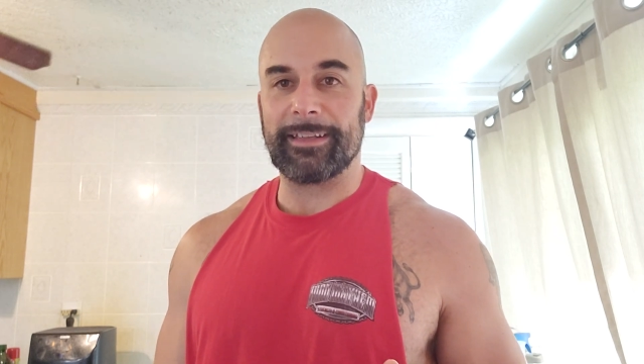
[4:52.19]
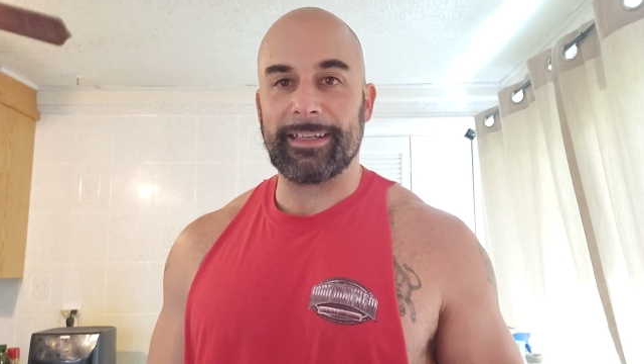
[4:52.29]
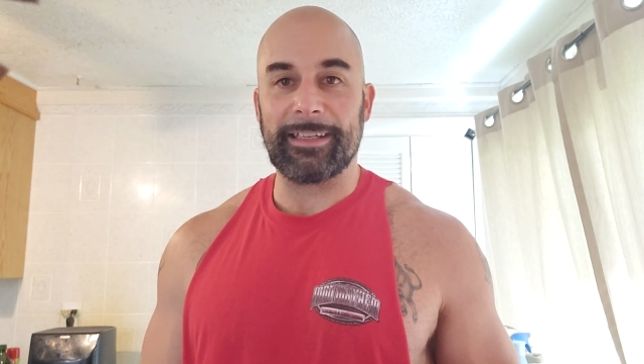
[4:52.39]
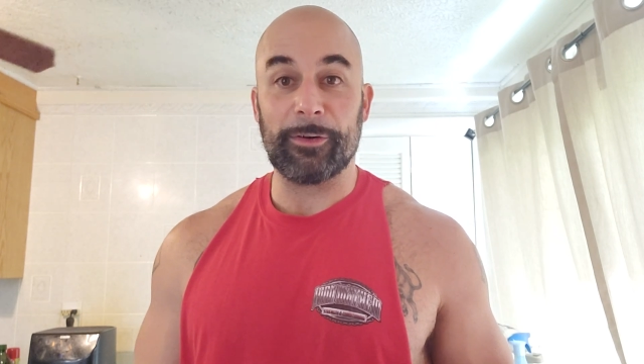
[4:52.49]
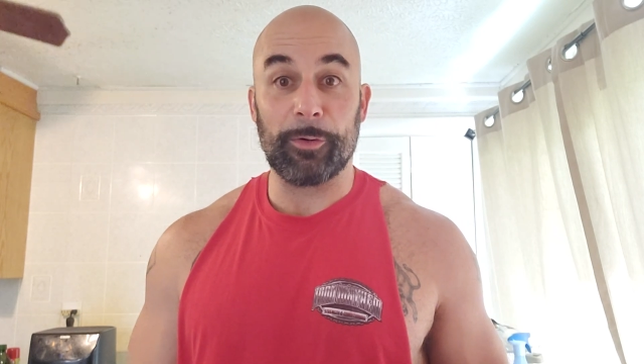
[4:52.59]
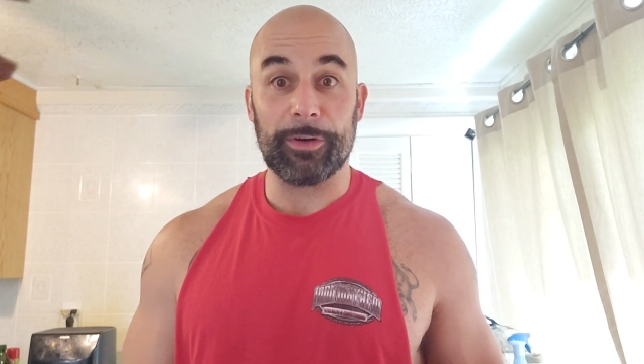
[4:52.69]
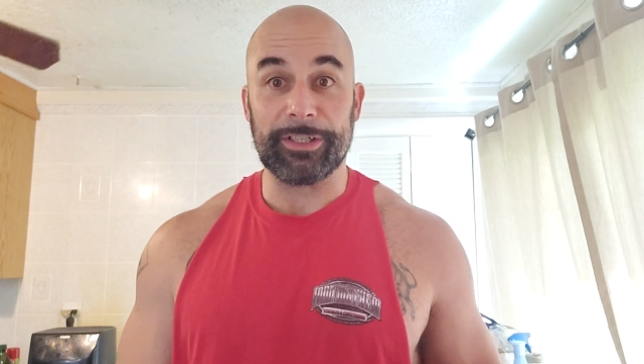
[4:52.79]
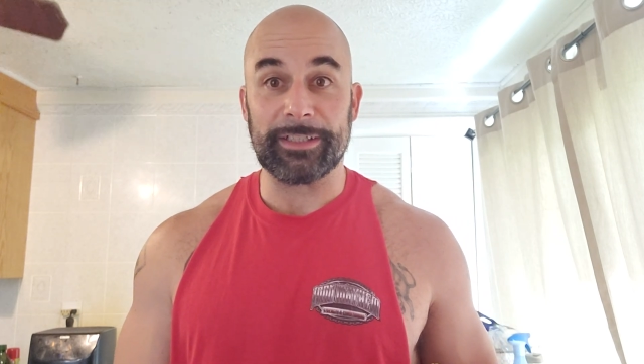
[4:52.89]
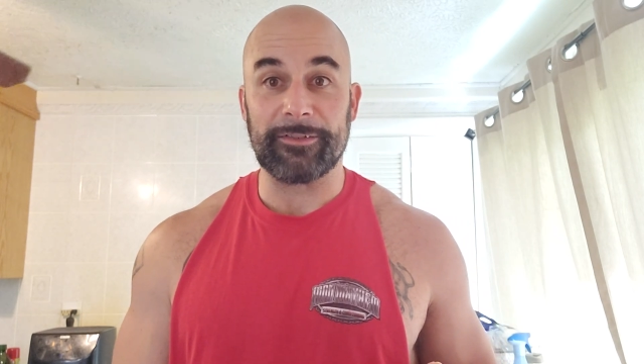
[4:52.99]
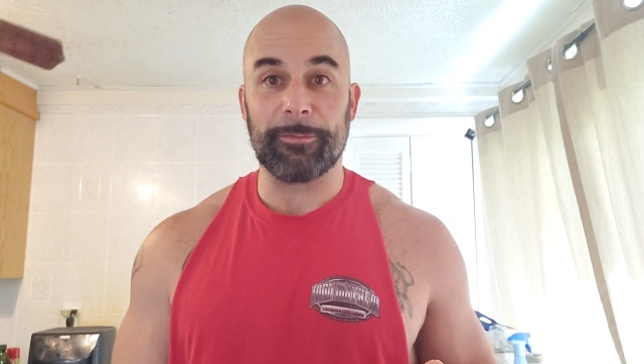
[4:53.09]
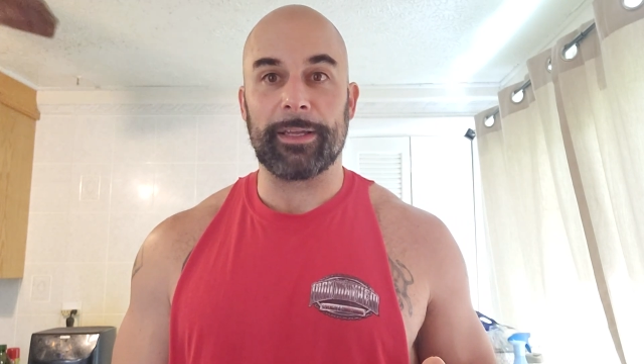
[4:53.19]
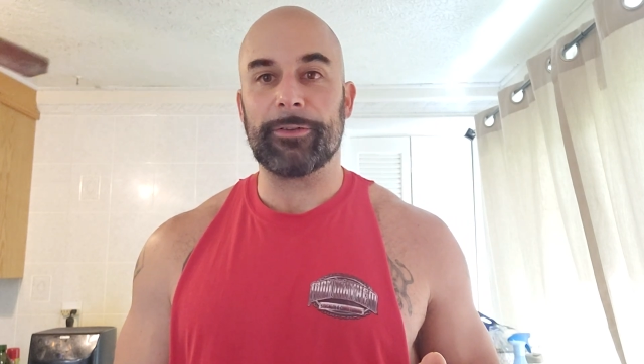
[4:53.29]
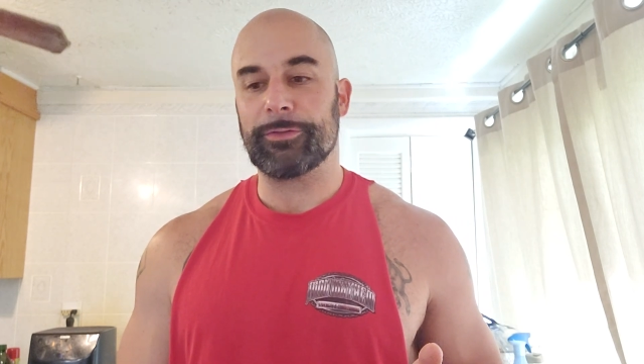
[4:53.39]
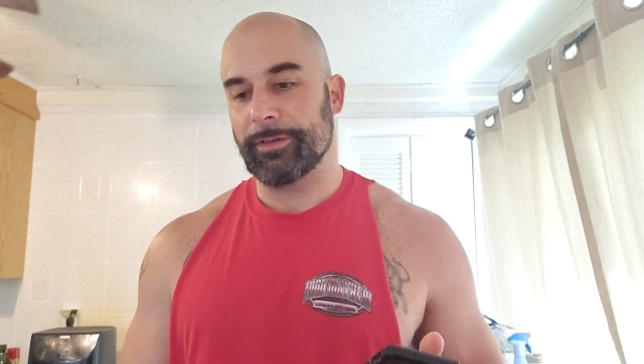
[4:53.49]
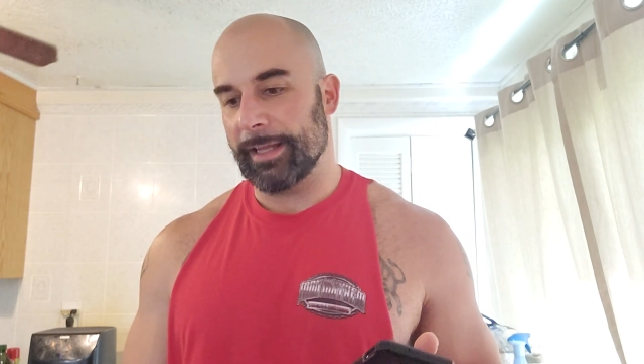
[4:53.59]
the origins of my
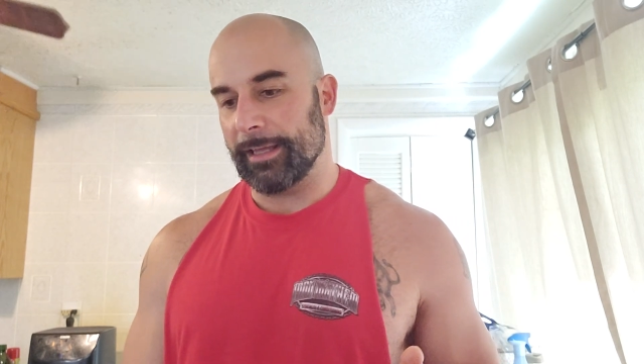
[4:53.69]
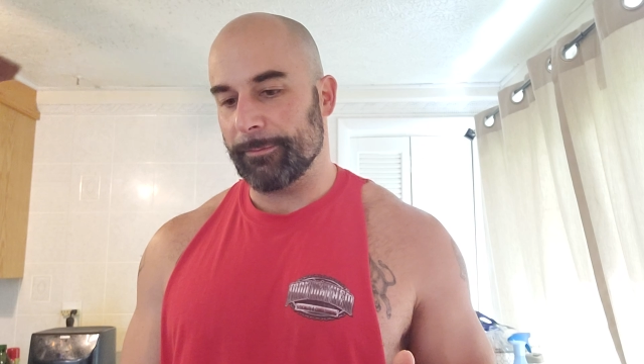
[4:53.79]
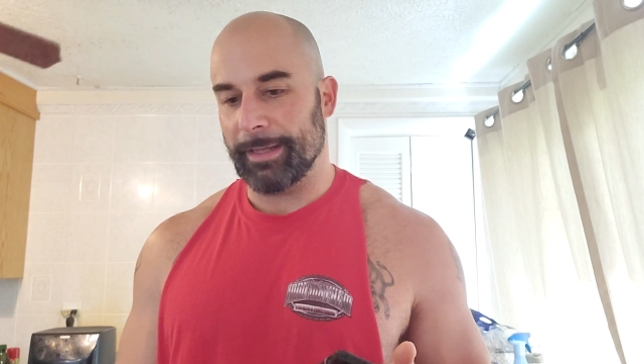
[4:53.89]
username,